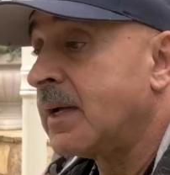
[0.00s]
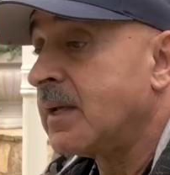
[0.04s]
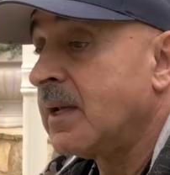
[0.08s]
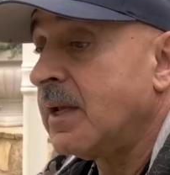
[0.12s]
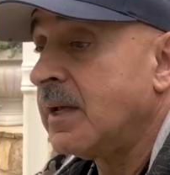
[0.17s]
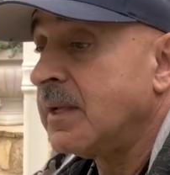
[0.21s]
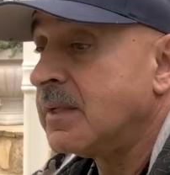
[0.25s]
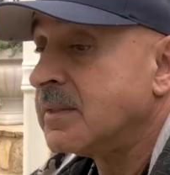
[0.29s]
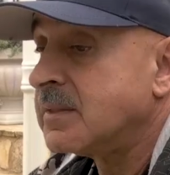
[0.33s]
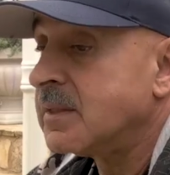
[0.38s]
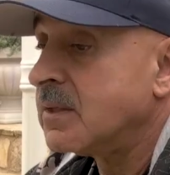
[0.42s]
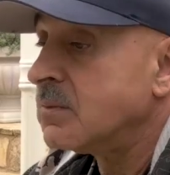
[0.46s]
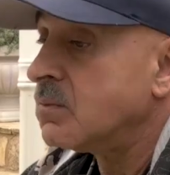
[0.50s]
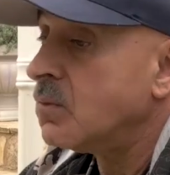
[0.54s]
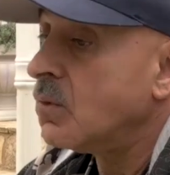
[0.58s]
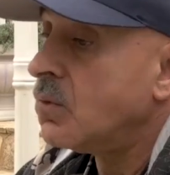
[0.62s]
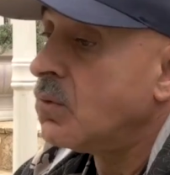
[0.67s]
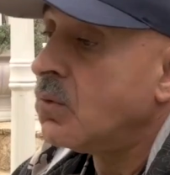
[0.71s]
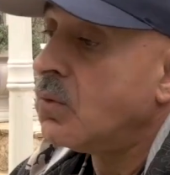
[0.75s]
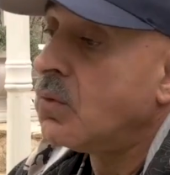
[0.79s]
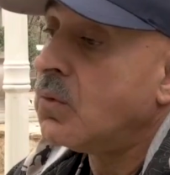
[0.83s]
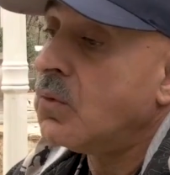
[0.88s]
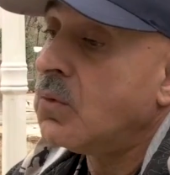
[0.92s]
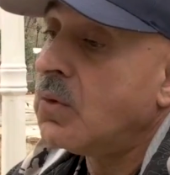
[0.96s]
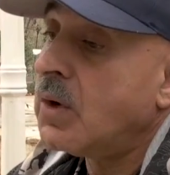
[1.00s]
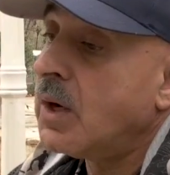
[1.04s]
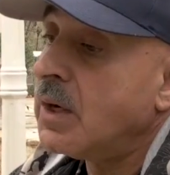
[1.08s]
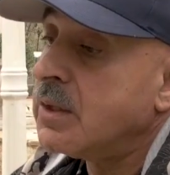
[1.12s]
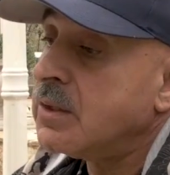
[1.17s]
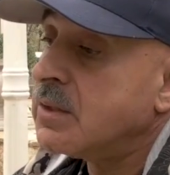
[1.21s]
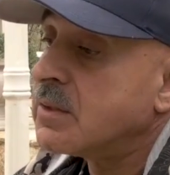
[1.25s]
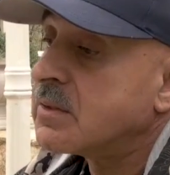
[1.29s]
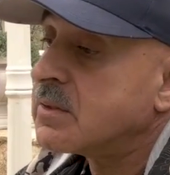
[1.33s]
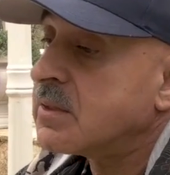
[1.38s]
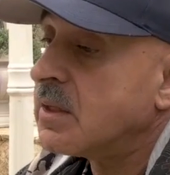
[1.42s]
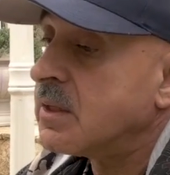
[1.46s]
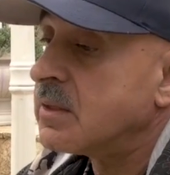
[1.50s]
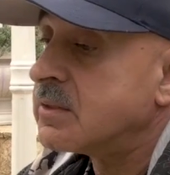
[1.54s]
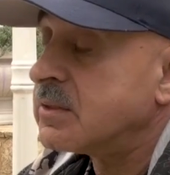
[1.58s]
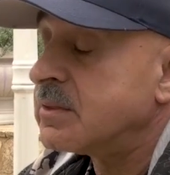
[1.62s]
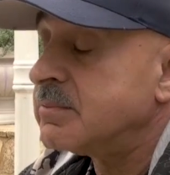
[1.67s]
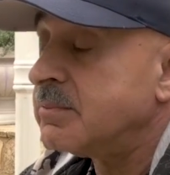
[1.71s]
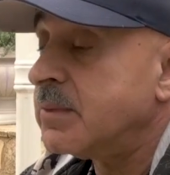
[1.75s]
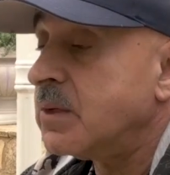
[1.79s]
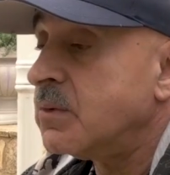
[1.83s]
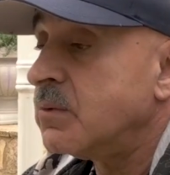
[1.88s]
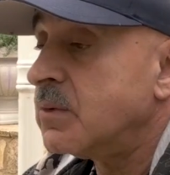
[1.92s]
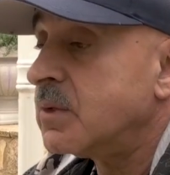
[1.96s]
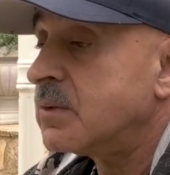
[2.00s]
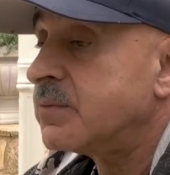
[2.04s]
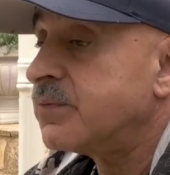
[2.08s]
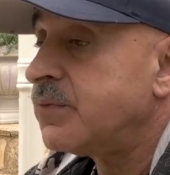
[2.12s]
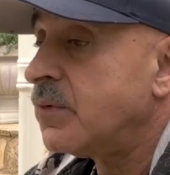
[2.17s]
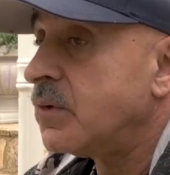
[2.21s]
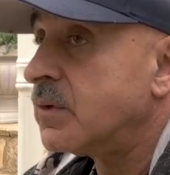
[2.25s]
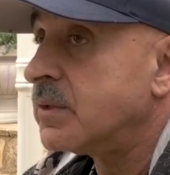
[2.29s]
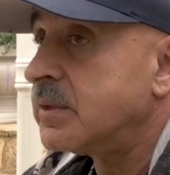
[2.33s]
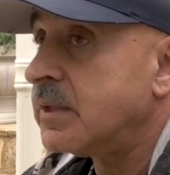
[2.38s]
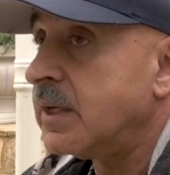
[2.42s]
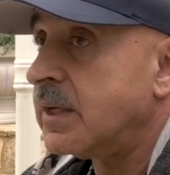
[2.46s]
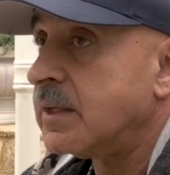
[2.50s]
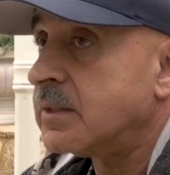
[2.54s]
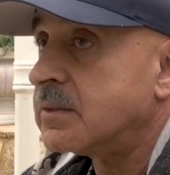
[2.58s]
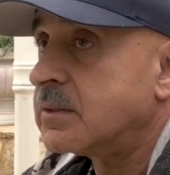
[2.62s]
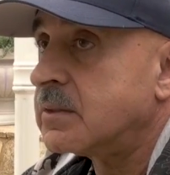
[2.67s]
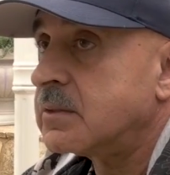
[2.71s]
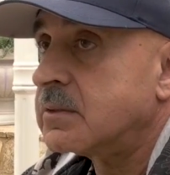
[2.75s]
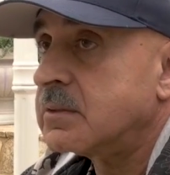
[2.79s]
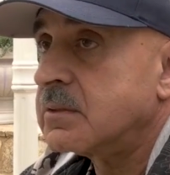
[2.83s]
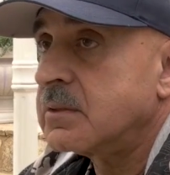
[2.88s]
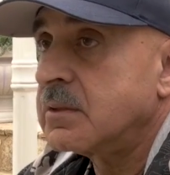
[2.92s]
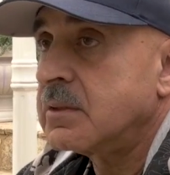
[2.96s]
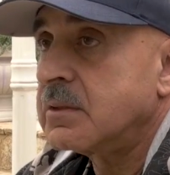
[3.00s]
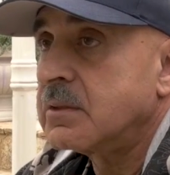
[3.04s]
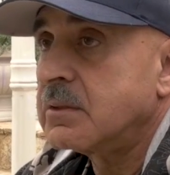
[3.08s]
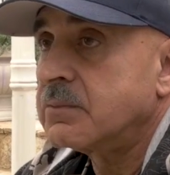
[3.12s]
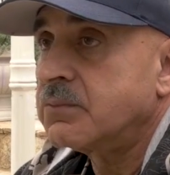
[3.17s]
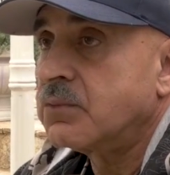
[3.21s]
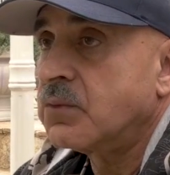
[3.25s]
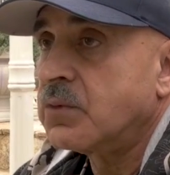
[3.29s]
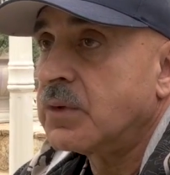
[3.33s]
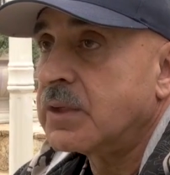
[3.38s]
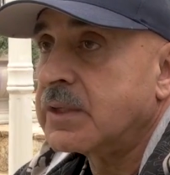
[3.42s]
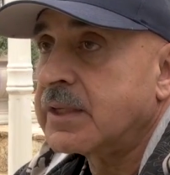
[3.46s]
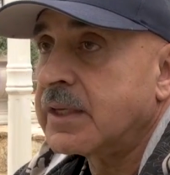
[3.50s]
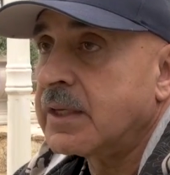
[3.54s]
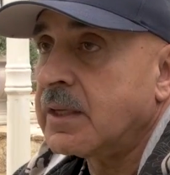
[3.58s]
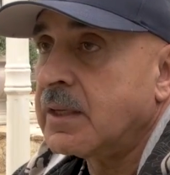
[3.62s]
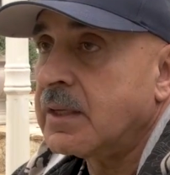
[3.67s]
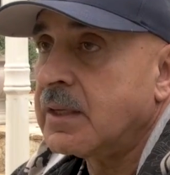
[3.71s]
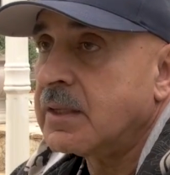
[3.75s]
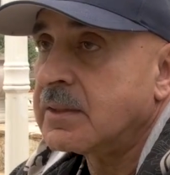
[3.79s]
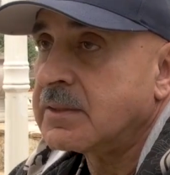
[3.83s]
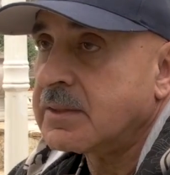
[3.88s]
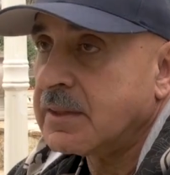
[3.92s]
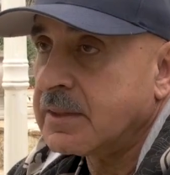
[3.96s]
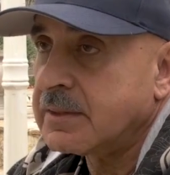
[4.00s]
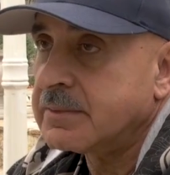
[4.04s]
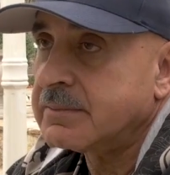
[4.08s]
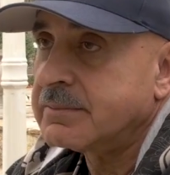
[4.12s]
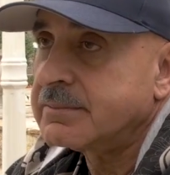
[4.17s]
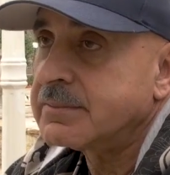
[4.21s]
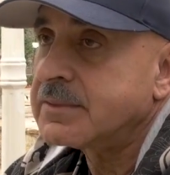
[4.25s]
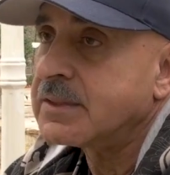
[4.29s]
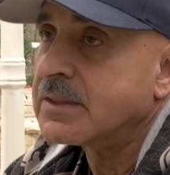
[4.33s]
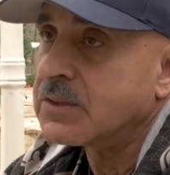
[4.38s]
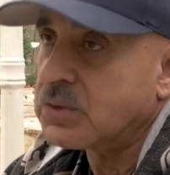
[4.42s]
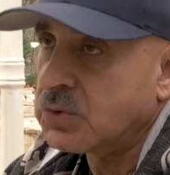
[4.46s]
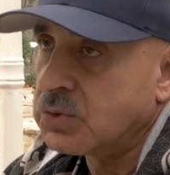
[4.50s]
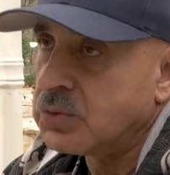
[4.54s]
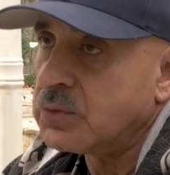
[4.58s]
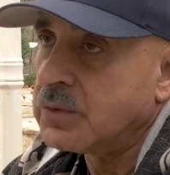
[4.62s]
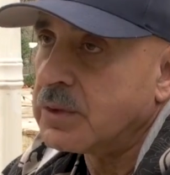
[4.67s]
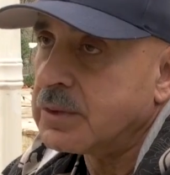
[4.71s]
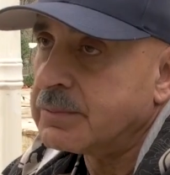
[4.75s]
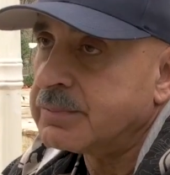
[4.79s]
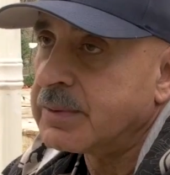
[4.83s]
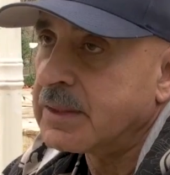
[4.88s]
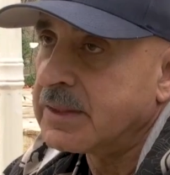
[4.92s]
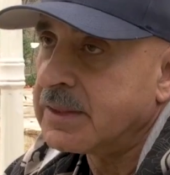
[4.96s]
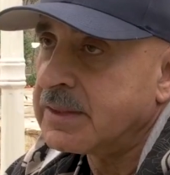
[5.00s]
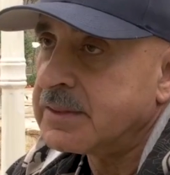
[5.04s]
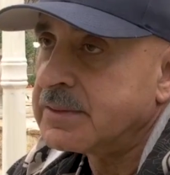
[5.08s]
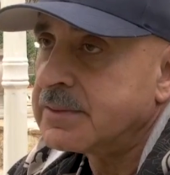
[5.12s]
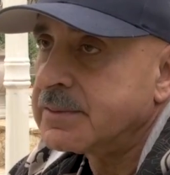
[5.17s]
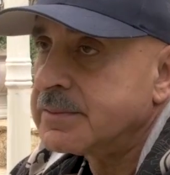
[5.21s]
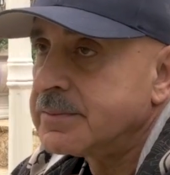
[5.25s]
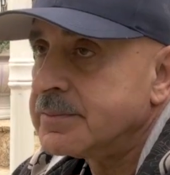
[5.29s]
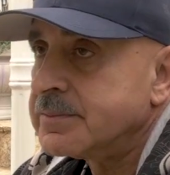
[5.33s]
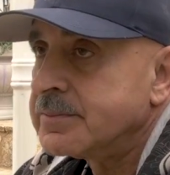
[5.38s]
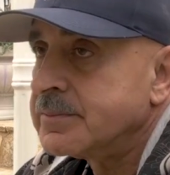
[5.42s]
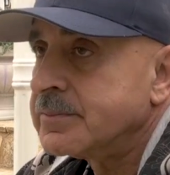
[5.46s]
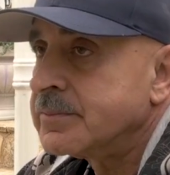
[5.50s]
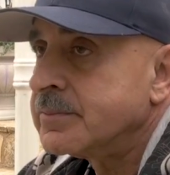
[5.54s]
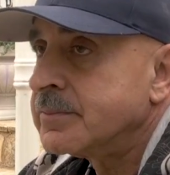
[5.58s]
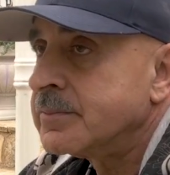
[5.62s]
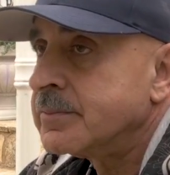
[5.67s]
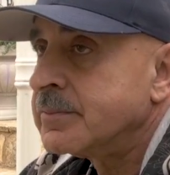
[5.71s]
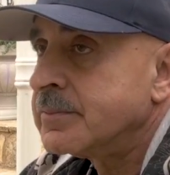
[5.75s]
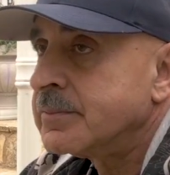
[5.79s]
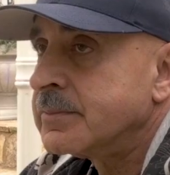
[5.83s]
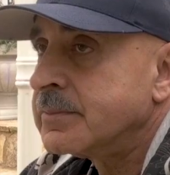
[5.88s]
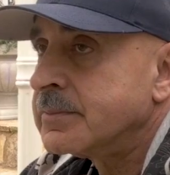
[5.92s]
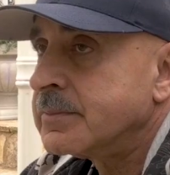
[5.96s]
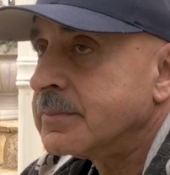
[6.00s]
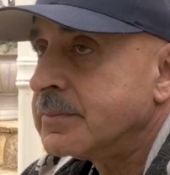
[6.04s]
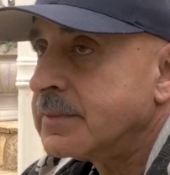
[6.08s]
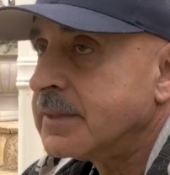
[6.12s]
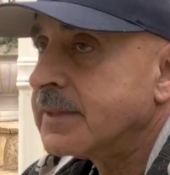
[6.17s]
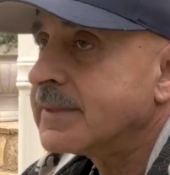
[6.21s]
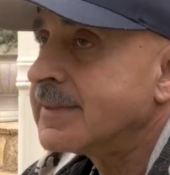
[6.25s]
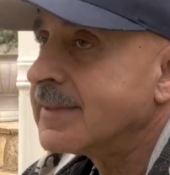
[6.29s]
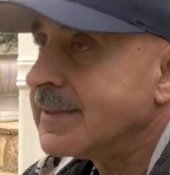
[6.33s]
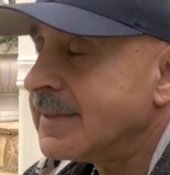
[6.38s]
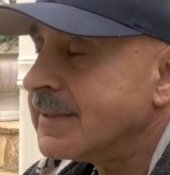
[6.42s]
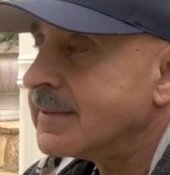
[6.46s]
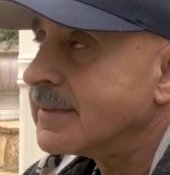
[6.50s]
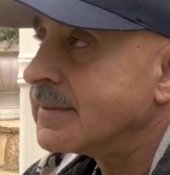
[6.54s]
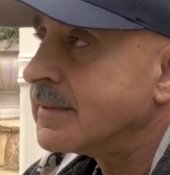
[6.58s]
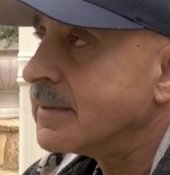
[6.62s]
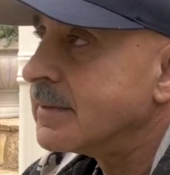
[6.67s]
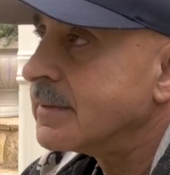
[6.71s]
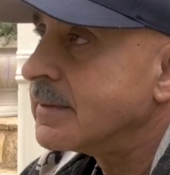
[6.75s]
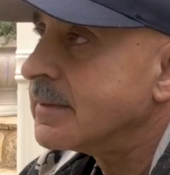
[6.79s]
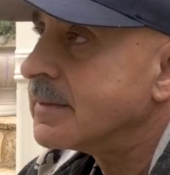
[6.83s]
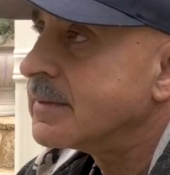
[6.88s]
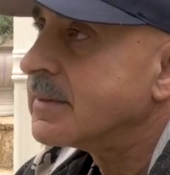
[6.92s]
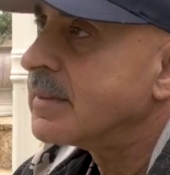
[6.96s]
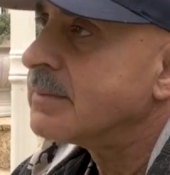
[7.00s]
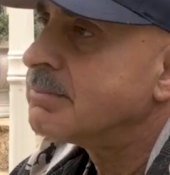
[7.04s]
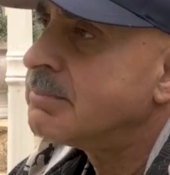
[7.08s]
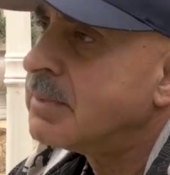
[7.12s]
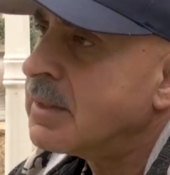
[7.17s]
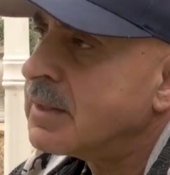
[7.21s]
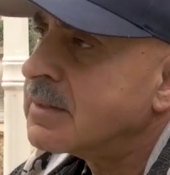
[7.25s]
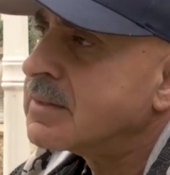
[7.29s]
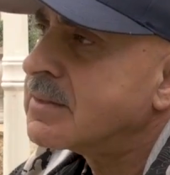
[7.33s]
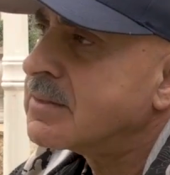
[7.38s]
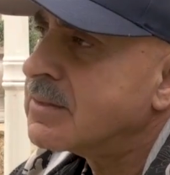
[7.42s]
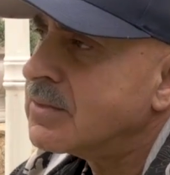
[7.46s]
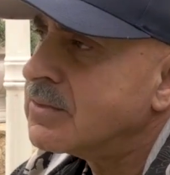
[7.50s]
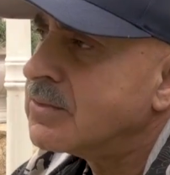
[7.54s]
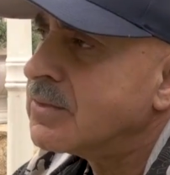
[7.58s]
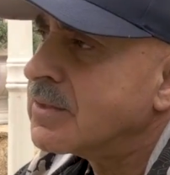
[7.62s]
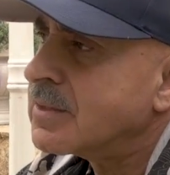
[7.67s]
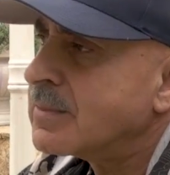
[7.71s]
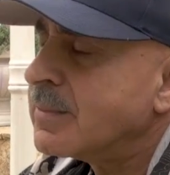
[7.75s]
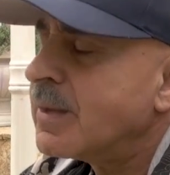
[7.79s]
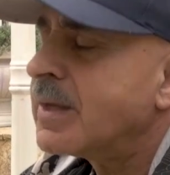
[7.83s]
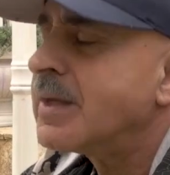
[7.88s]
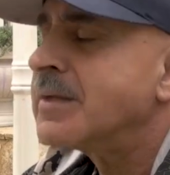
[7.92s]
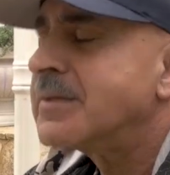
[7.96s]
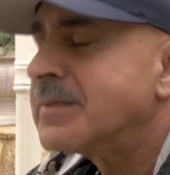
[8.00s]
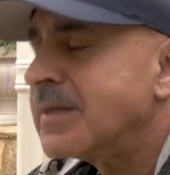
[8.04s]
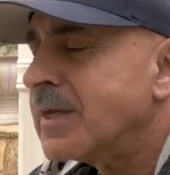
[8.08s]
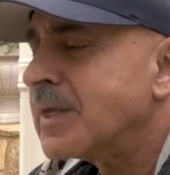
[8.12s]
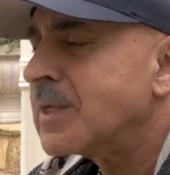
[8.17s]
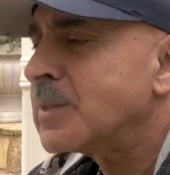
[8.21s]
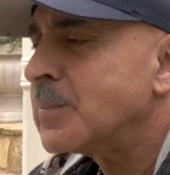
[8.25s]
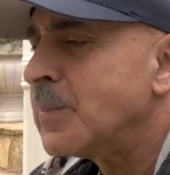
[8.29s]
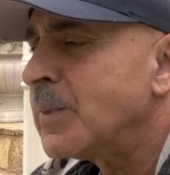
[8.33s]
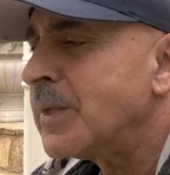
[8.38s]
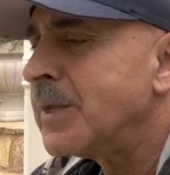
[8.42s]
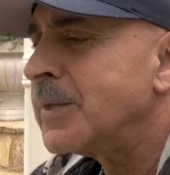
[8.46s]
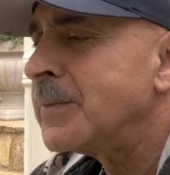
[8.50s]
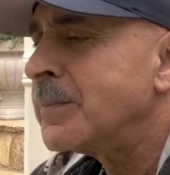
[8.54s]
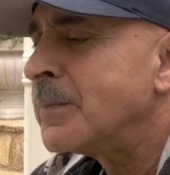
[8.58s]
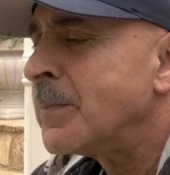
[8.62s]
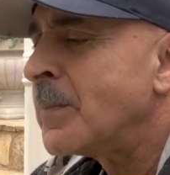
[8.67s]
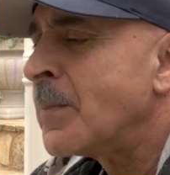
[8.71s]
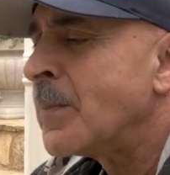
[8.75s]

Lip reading: clients said, well, why you started me with 4 days working out? I said, just do it, please. Just listen. He said, but could you explain? I said, explain.